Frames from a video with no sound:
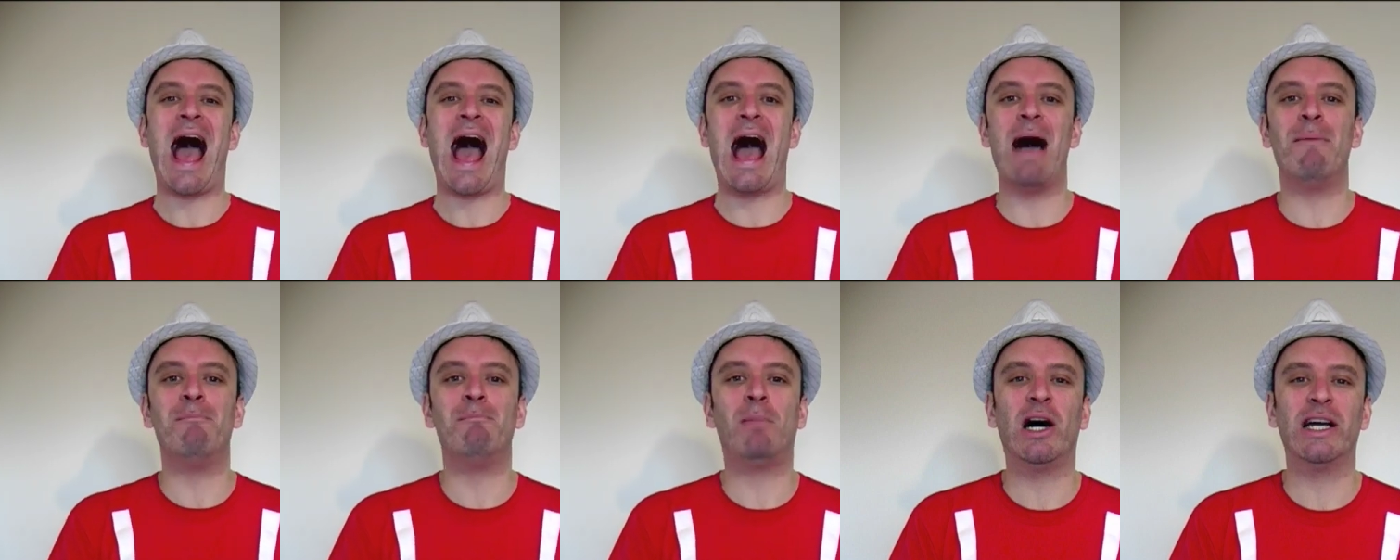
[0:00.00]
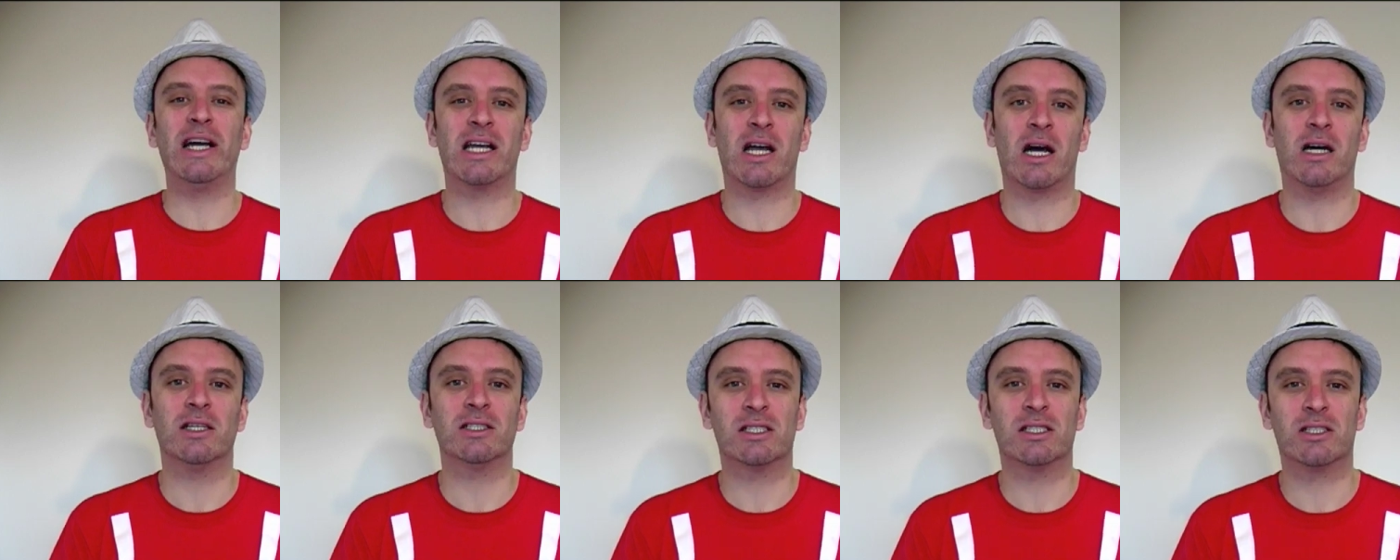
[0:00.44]
and my
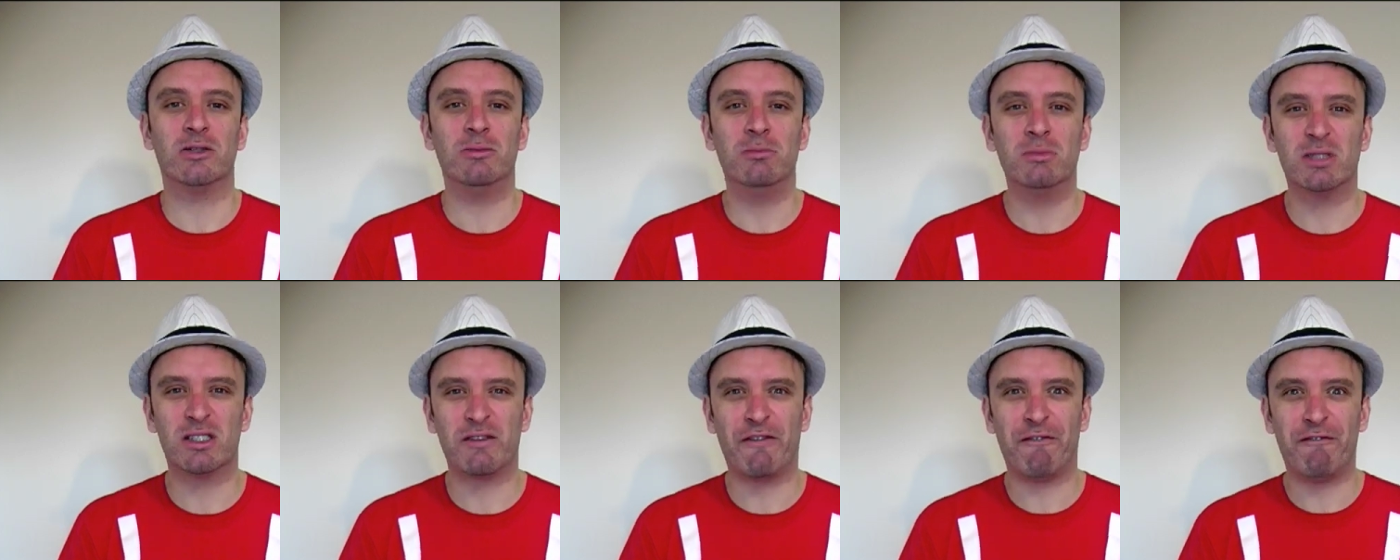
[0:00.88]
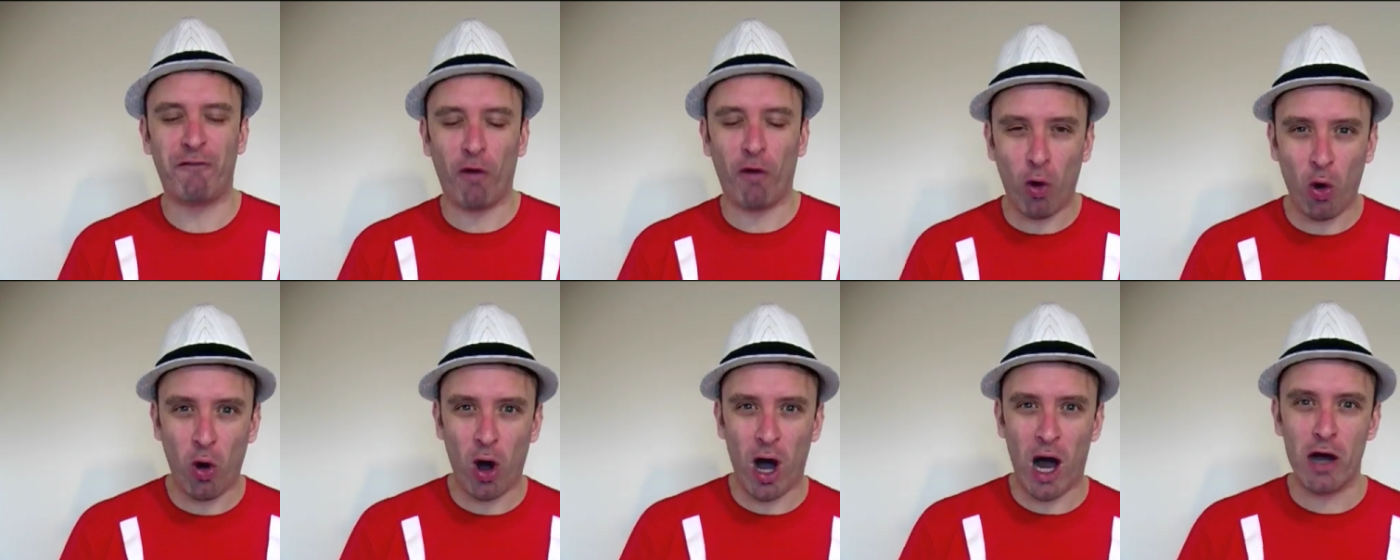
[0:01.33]
customs
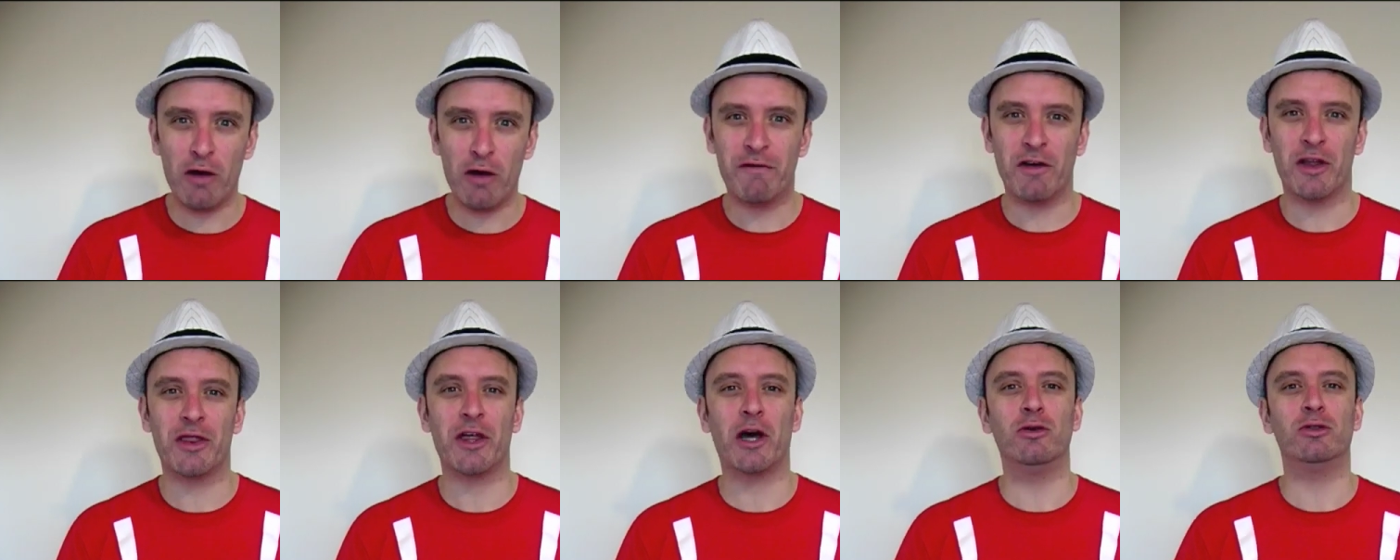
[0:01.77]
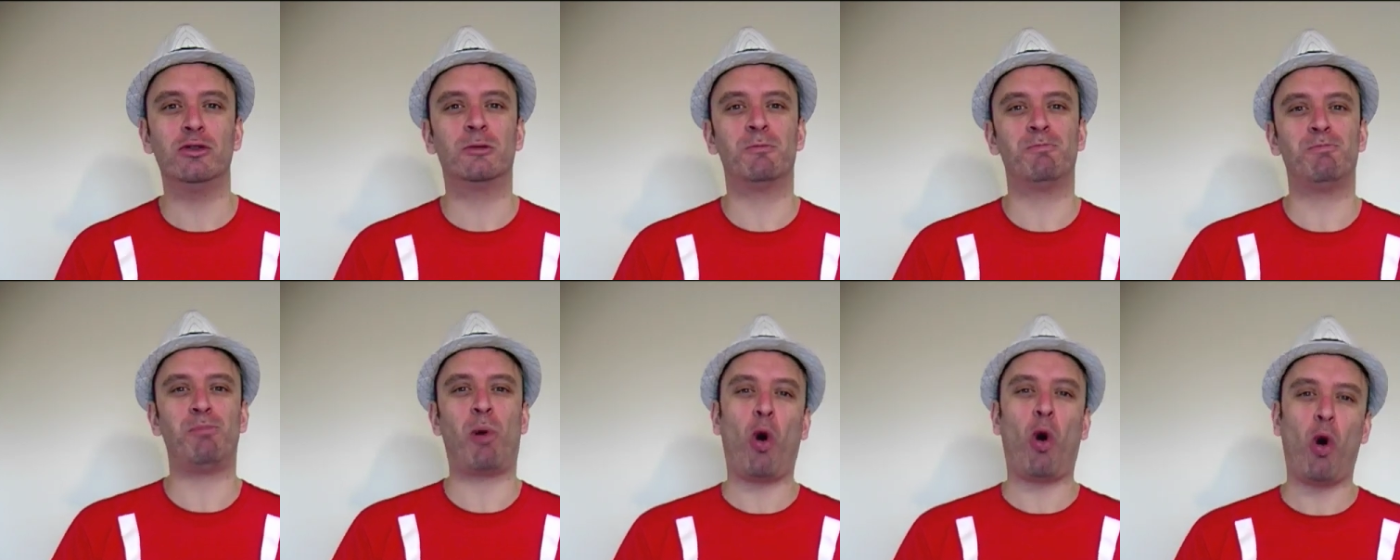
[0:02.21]
fought over those
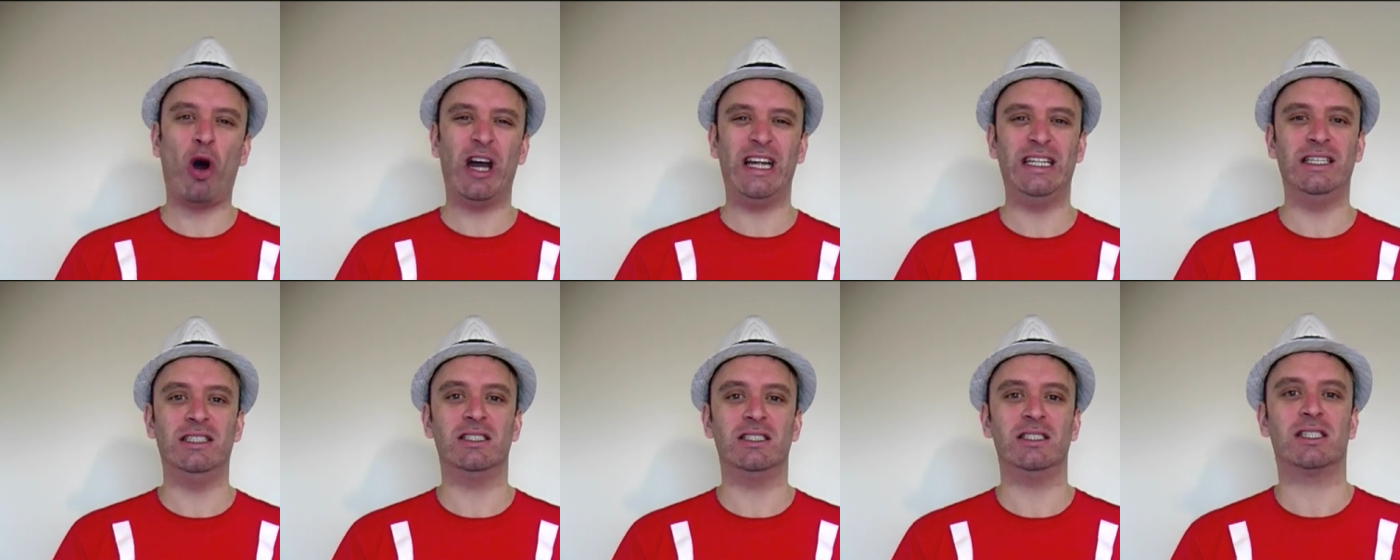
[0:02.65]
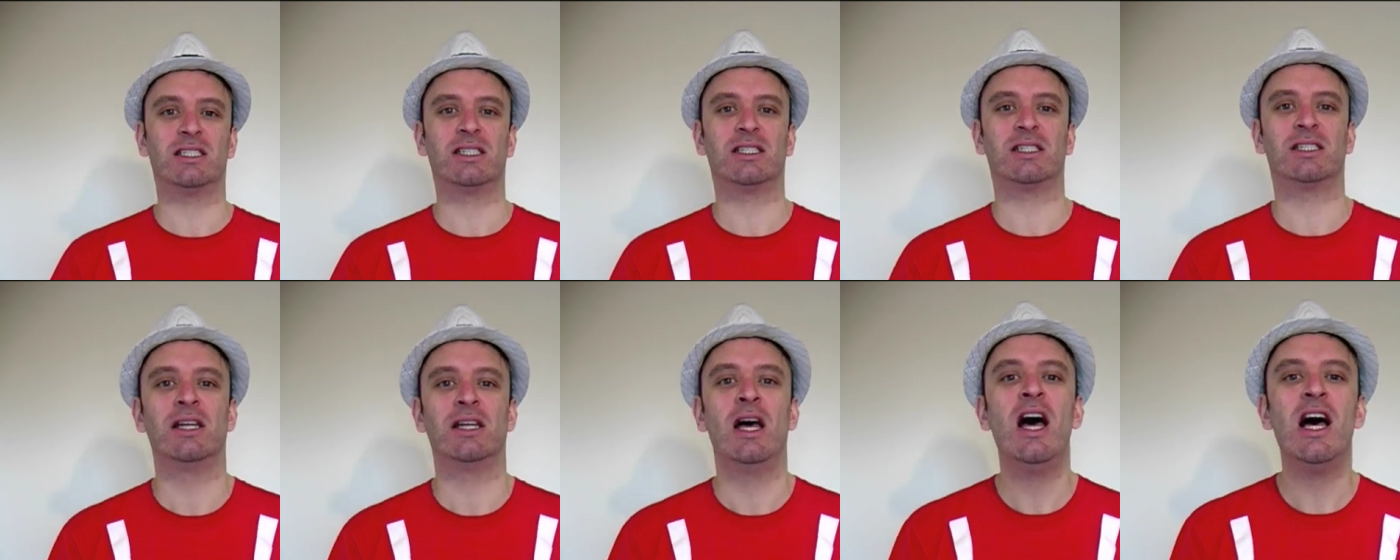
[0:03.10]

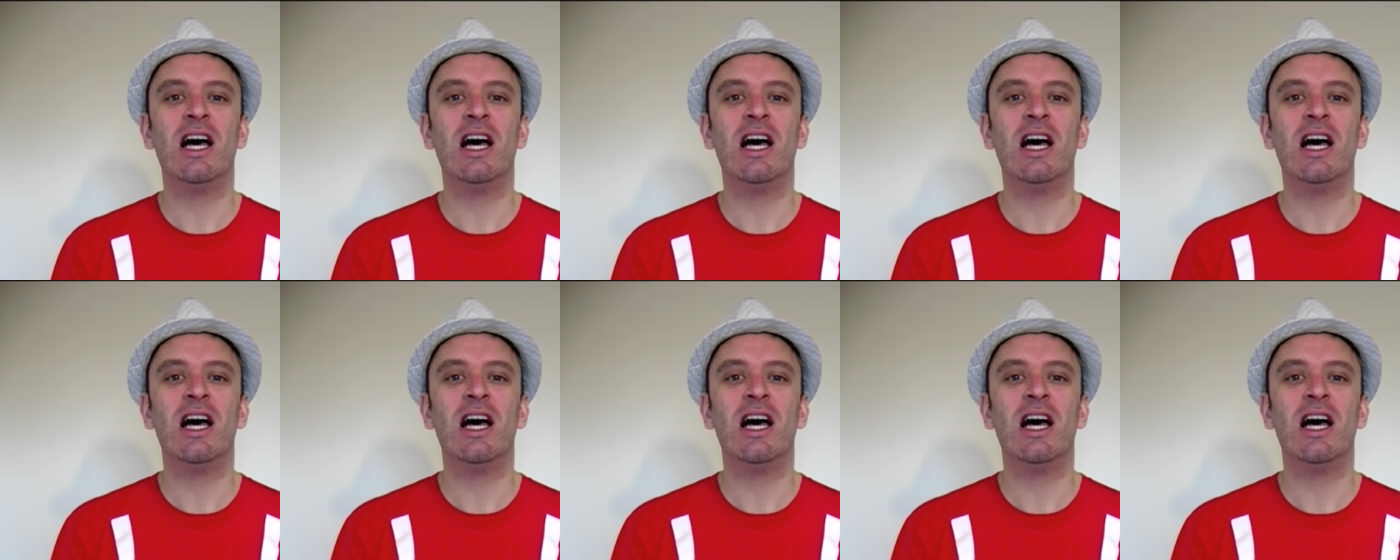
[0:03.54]
points